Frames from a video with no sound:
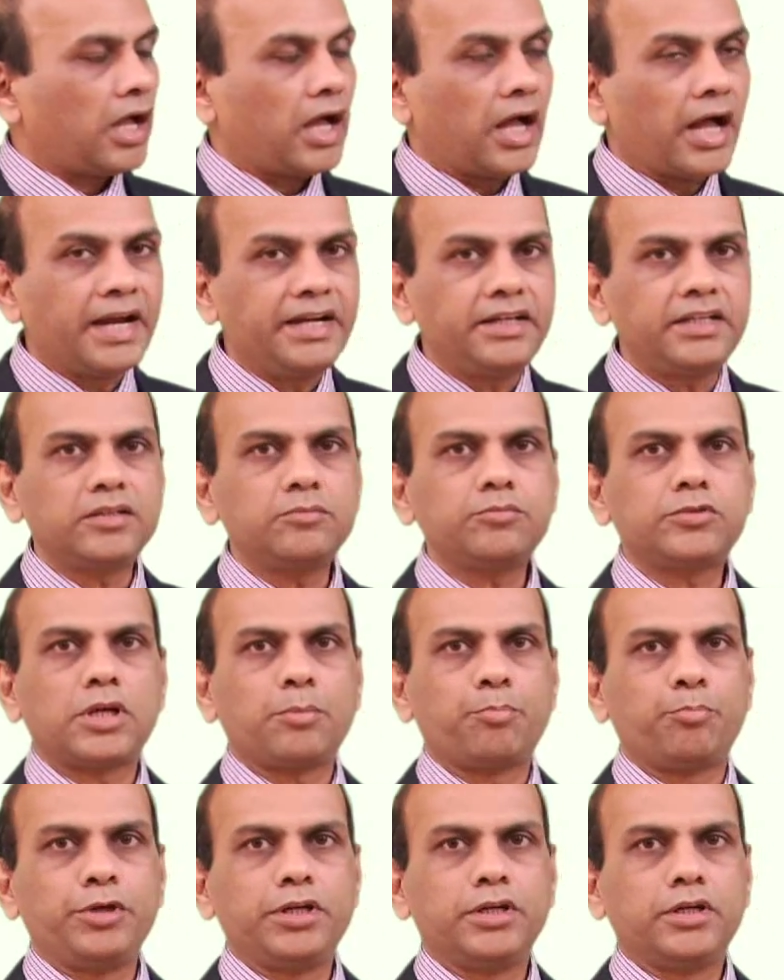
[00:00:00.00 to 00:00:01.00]
items
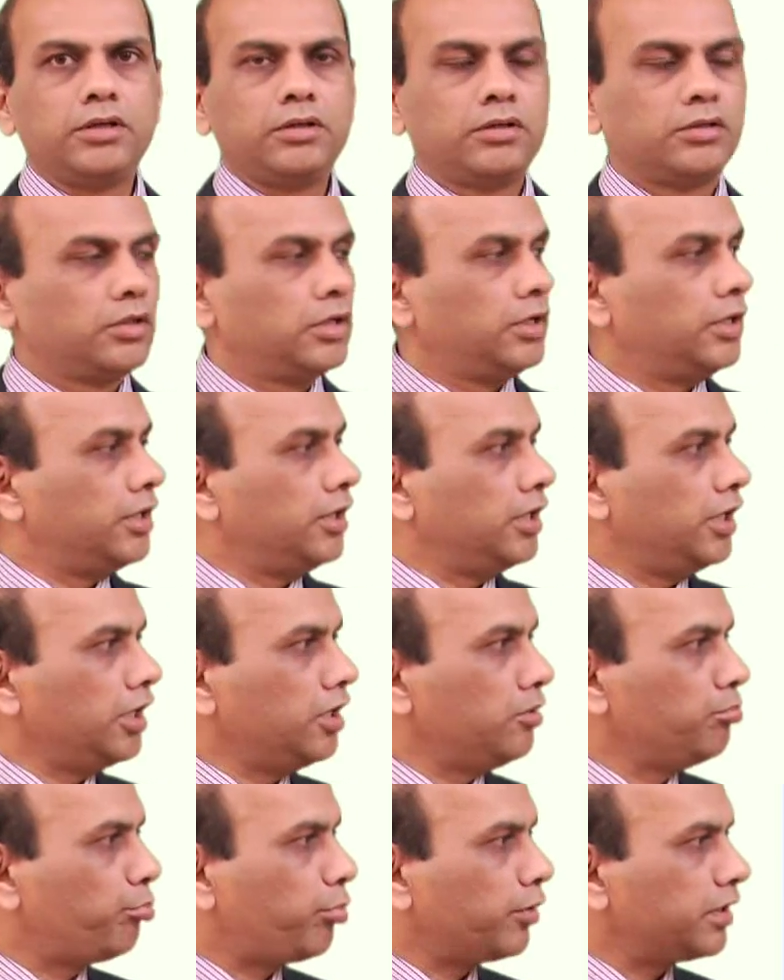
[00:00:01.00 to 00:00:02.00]
appear
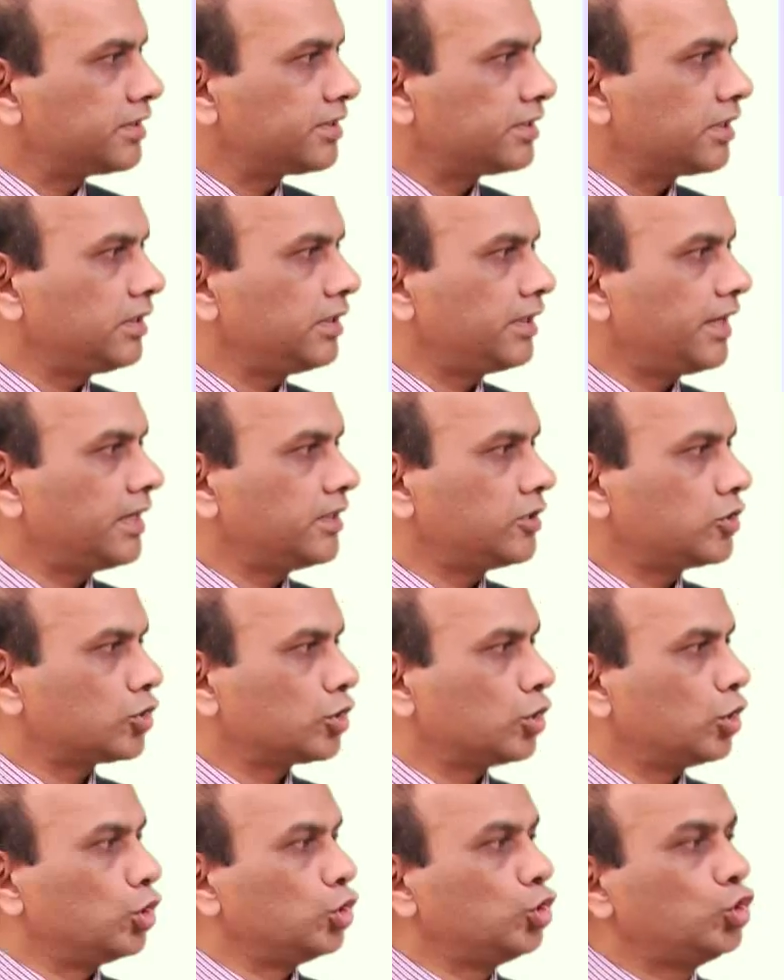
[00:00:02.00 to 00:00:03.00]
in percentage
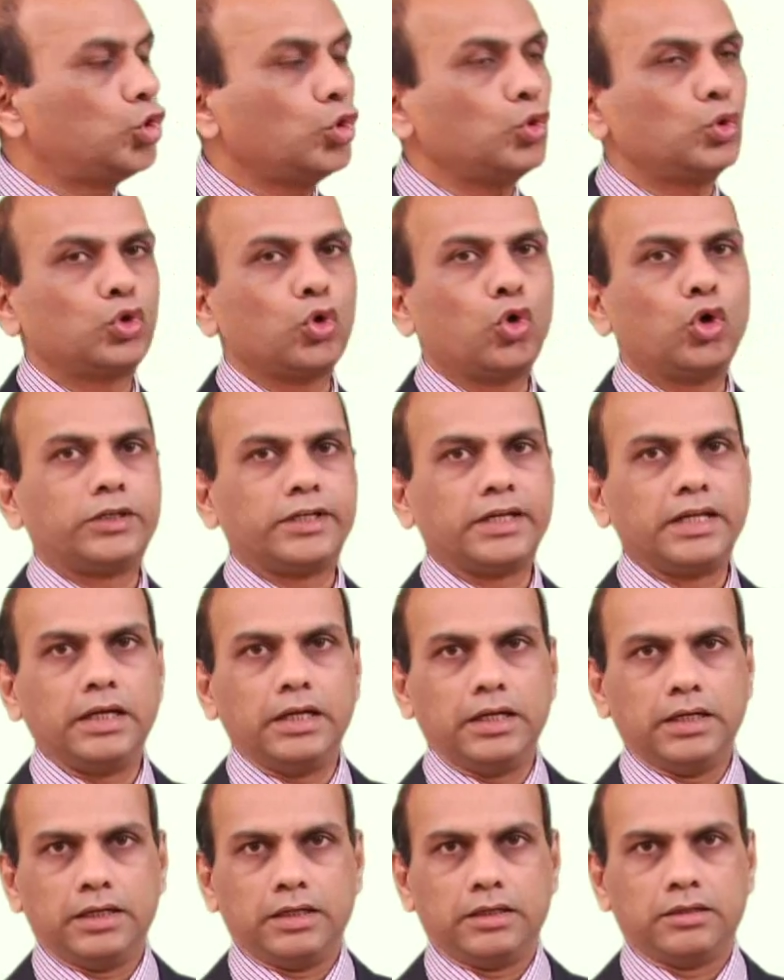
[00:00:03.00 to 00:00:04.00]
to total